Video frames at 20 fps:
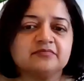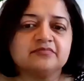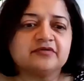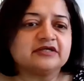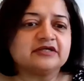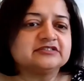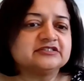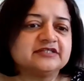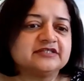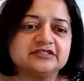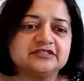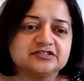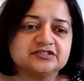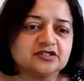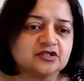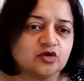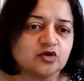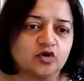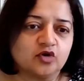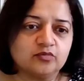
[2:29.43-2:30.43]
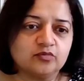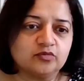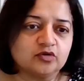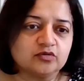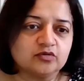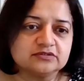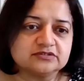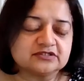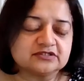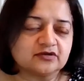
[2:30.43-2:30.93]
residential home
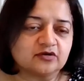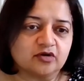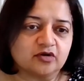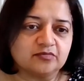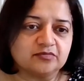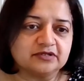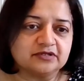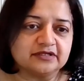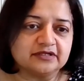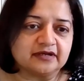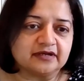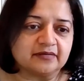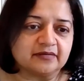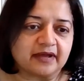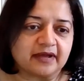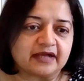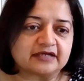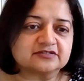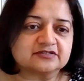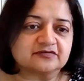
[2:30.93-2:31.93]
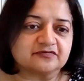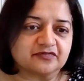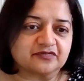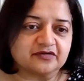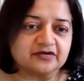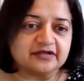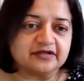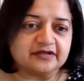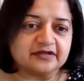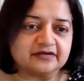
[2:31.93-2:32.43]
loans are normally a max
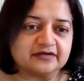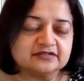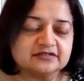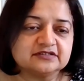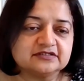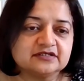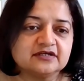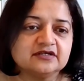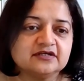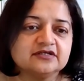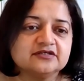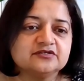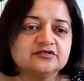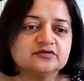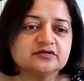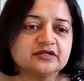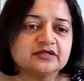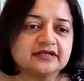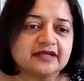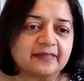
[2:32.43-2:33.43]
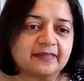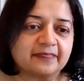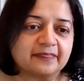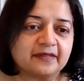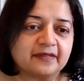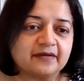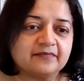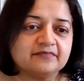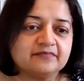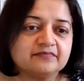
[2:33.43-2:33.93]
of 30 years. You can
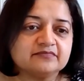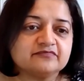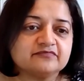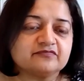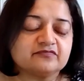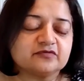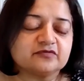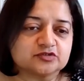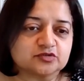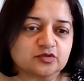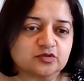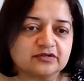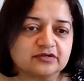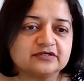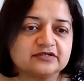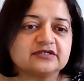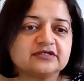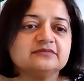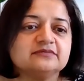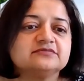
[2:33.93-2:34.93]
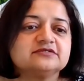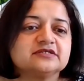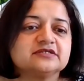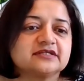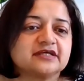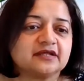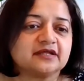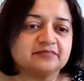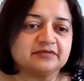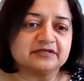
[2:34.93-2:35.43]
get them for shorter terms.
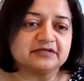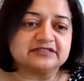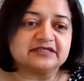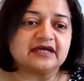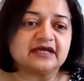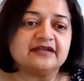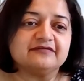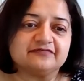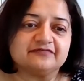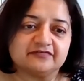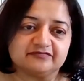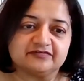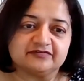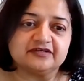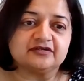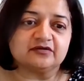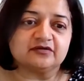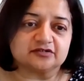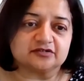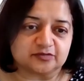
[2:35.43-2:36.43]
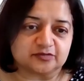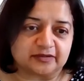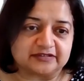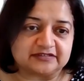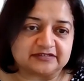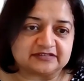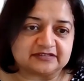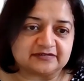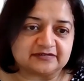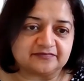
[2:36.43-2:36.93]
It can be 10, 15, or
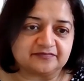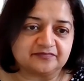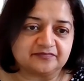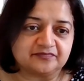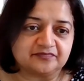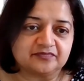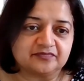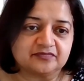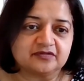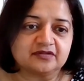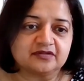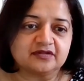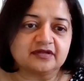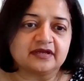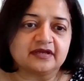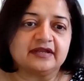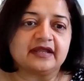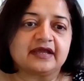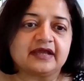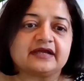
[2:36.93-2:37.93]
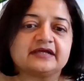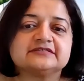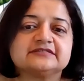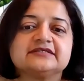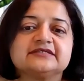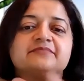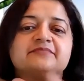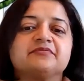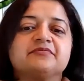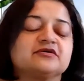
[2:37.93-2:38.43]
20. And like I
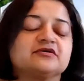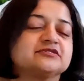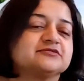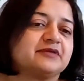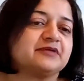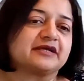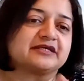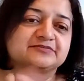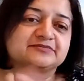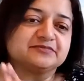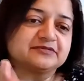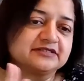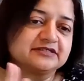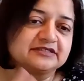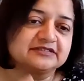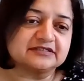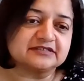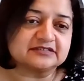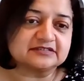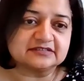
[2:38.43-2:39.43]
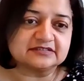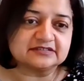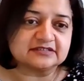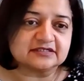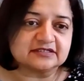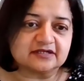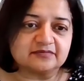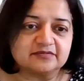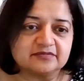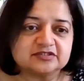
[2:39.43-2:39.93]
said, because my expertise
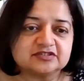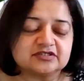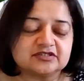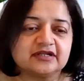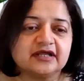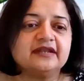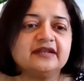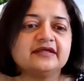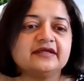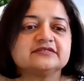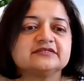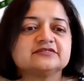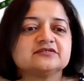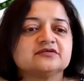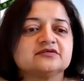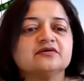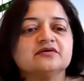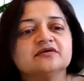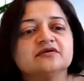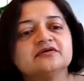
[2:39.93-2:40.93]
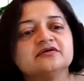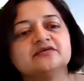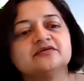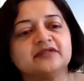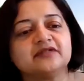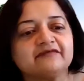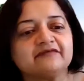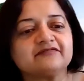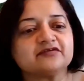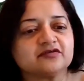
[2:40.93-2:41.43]
isn't in commercial lending, so
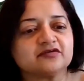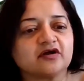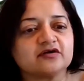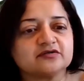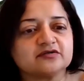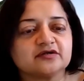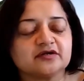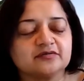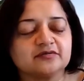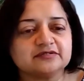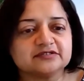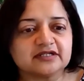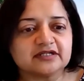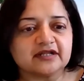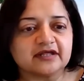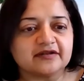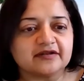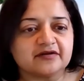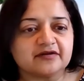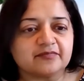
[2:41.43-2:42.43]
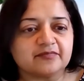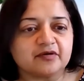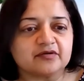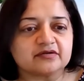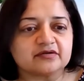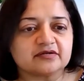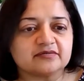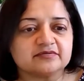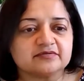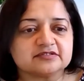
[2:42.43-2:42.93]
you have to talk to a commercial lender
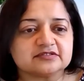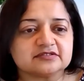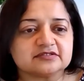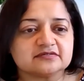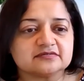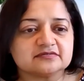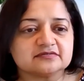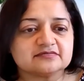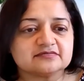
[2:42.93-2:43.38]
about commercial.